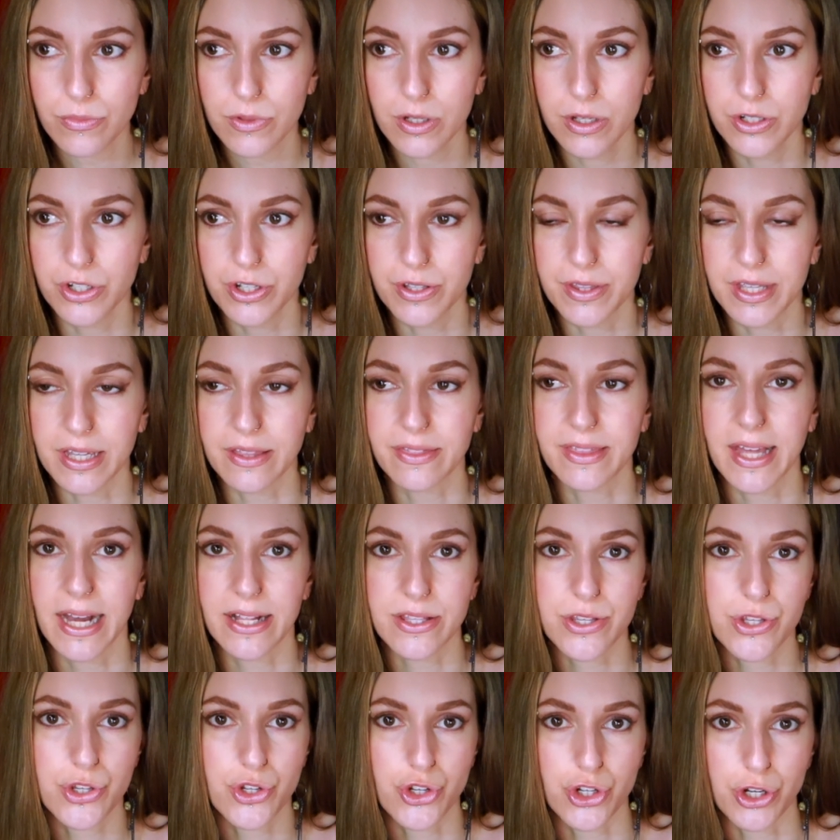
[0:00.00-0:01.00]
And you think
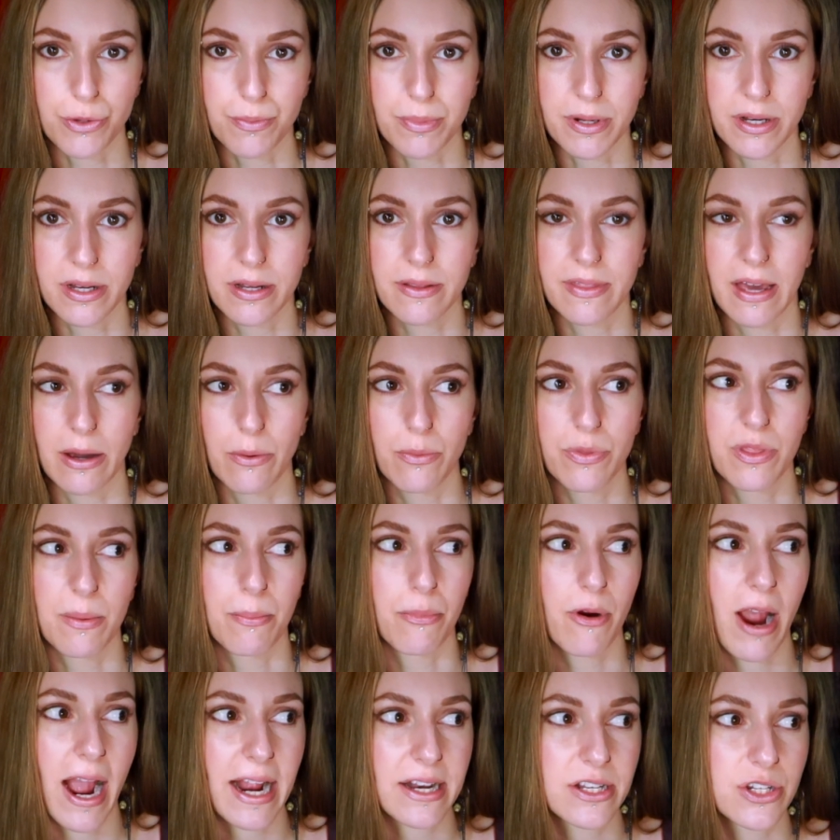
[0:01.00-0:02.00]
that's stupid. That the
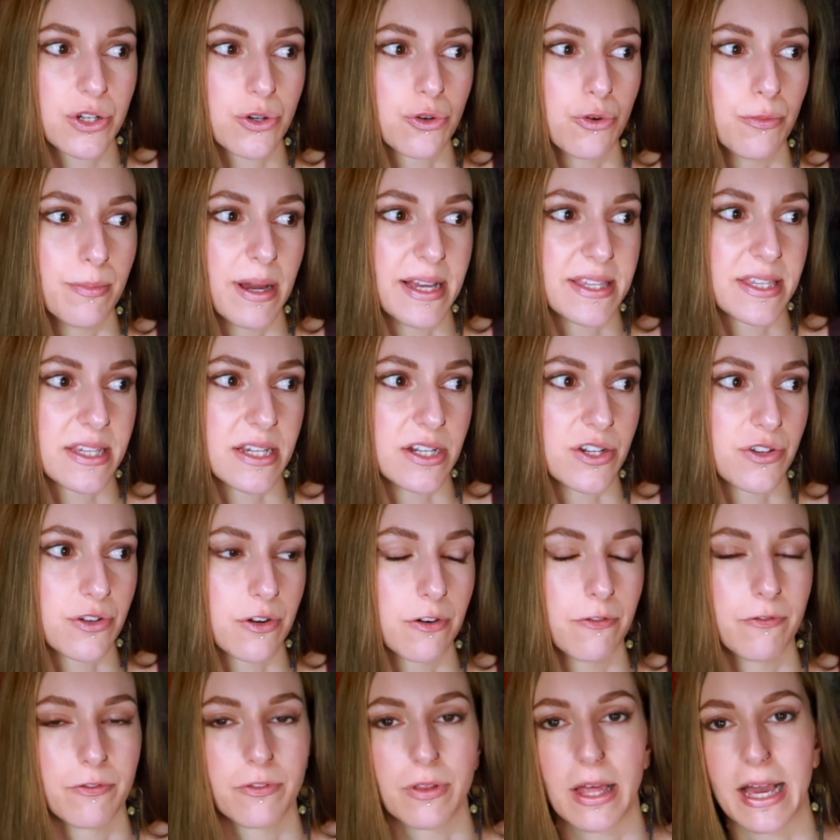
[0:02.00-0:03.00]
practical message
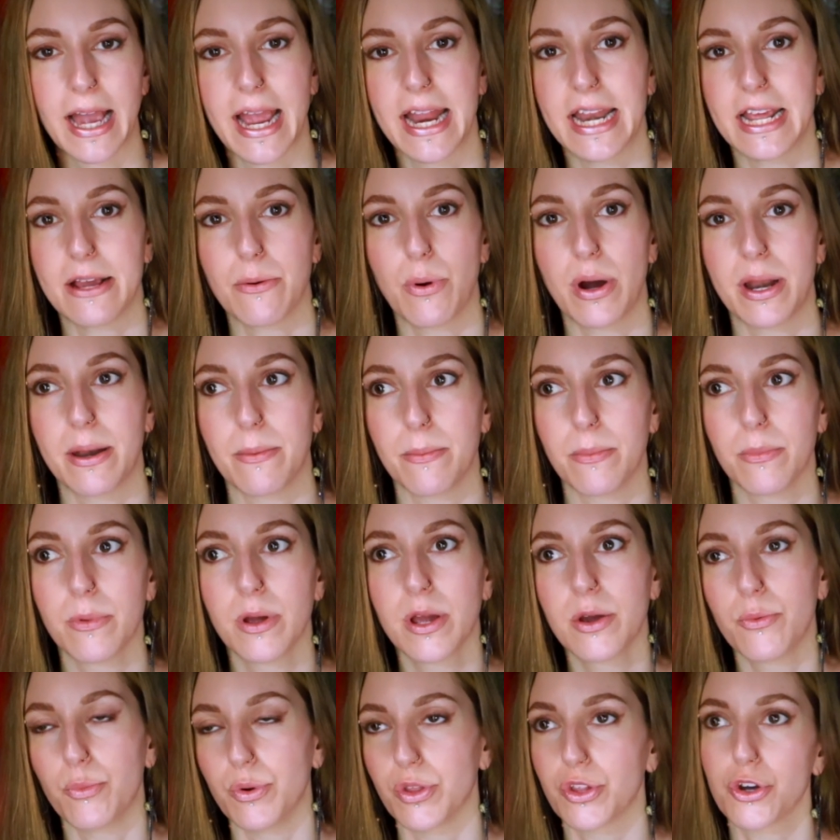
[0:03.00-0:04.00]
of like anyone
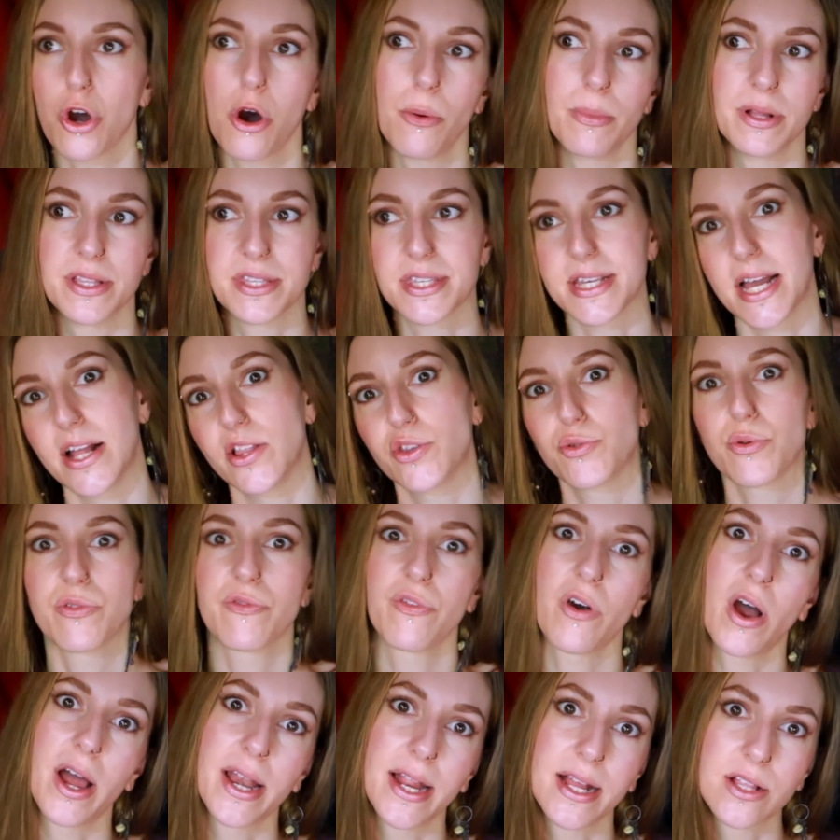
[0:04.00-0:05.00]
with common sense with
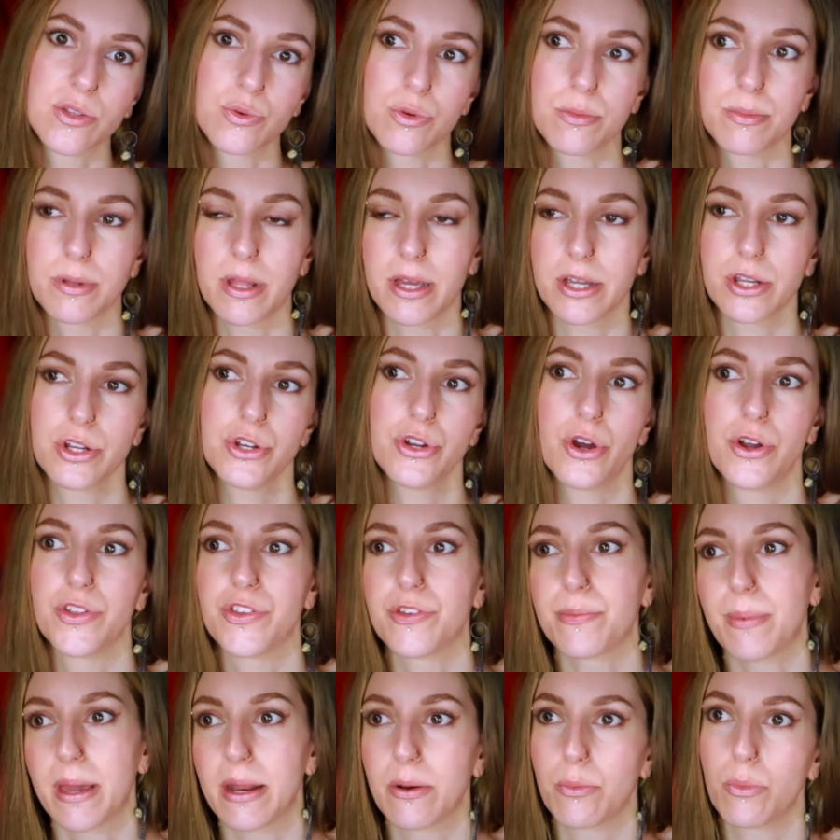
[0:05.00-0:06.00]
finance would be like, you don't
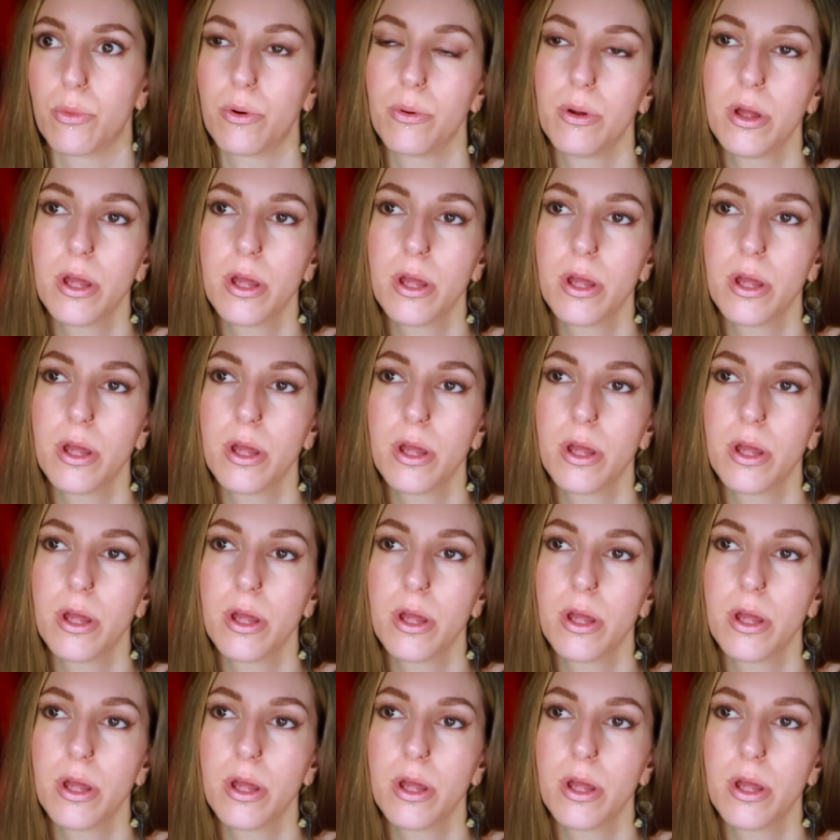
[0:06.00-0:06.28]
spend